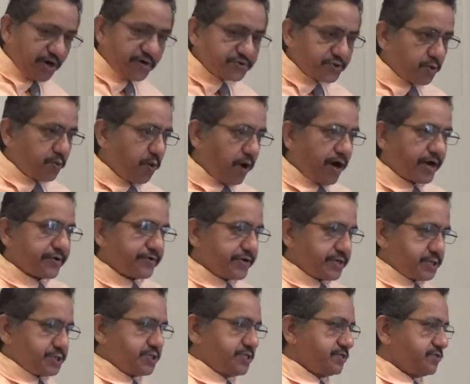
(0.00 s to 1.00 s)
called the
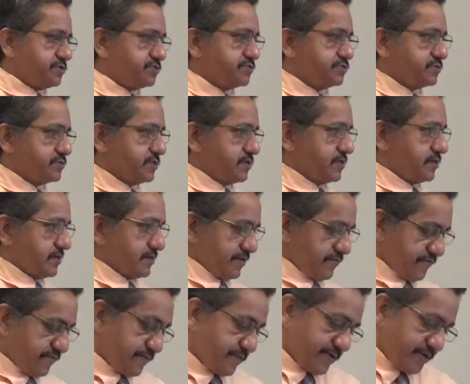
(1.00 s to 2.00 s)
watery shield.
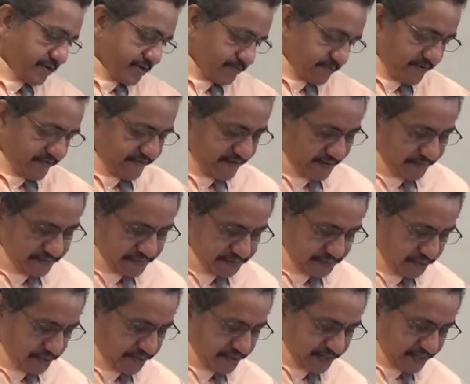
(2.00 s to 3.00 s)
Everybody in my
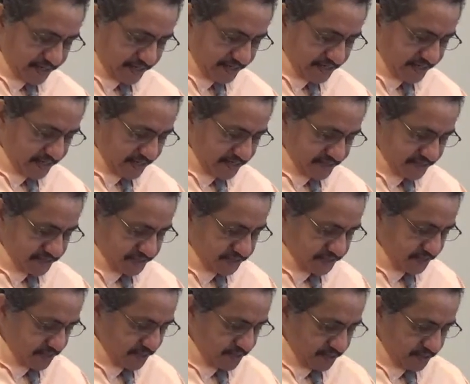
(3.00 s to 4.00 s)
family's heard it at
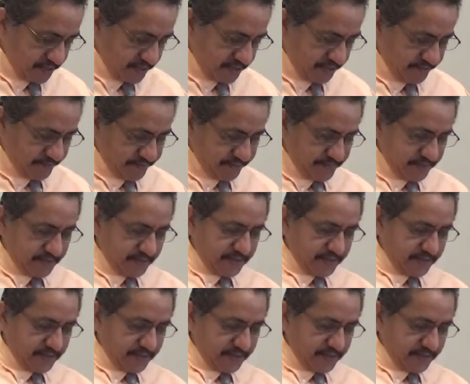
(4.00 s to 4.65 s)
least. Um,